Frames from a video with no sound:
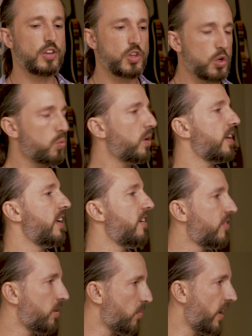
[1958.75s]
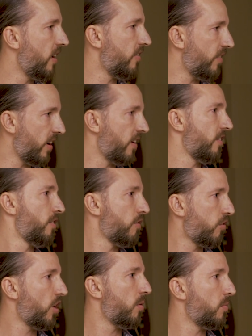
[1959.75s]
You would even benefit
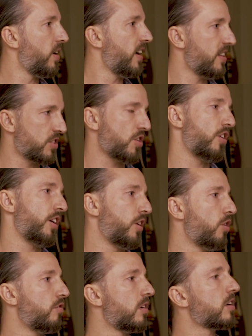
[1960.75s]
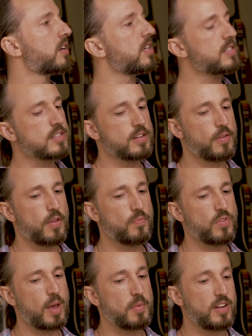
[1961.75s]
from it starting over. Because, mm-hmm.
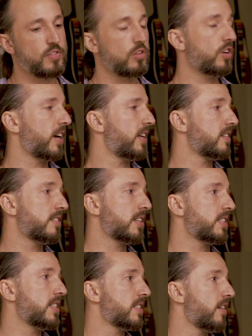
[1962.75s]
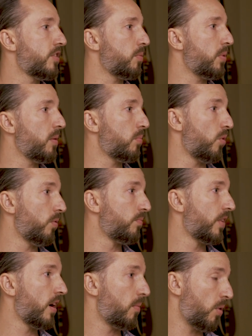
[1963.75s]
I mean, if you look at it, sixty-seven people
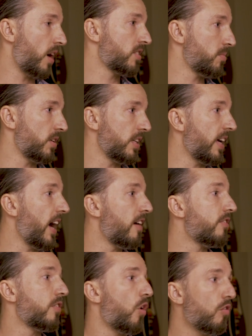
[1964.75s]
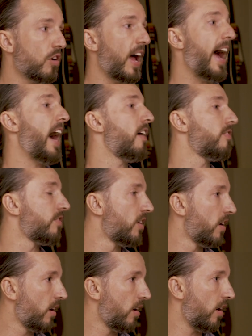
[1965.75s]
approximately have over half
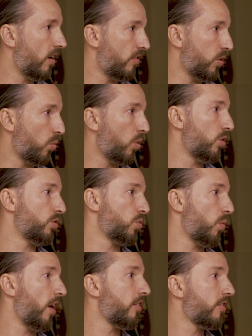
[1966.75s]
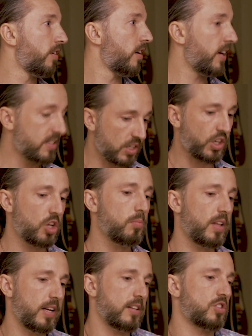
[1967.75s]
of the world's wealth. It's
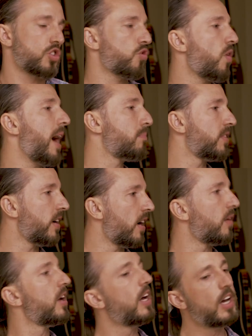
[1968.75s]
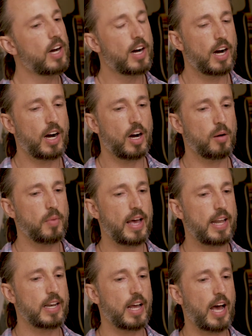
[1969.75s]
accumulated, it's trapped there. Right. Um,
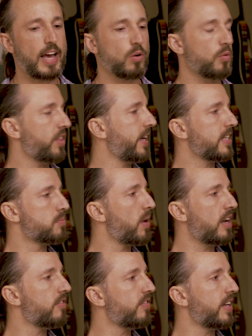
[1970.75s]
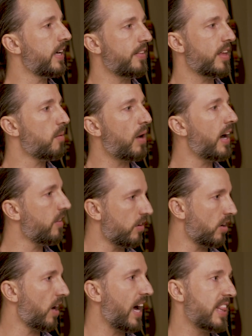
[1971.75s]
and I don't think it's benefiting them
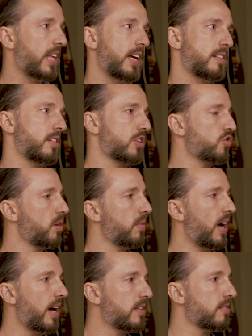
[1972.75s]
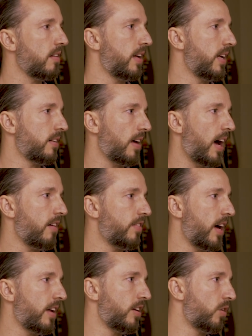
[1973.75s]
either. I think it's extremely isolating to have
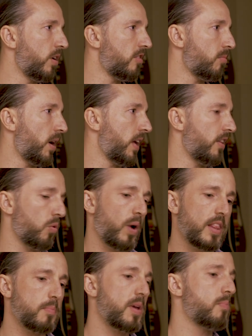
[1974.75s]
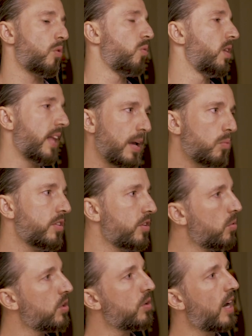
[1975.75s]
that degree of money. The way that people relate with
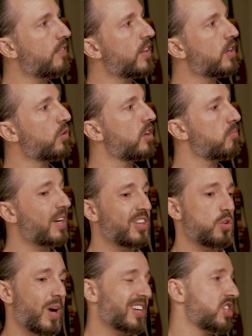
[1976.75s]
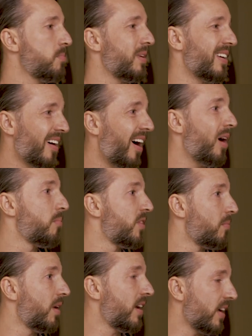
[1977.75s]
you when you have that degree of money, you actually become
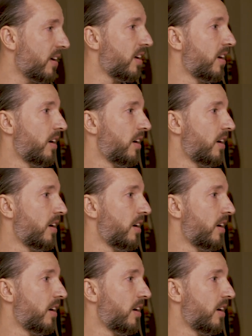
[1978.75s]
the money